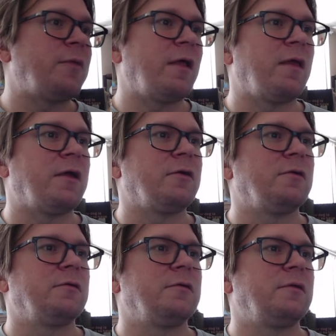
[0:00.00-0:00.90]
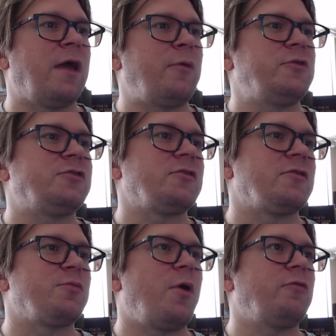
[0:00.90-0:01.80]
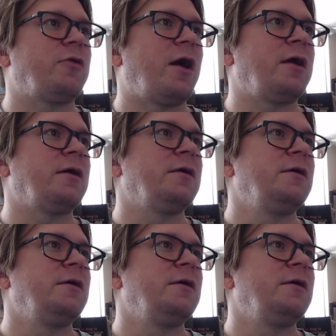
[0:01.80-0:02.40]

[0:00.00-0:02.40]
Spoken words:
later. Now he's just a small fry.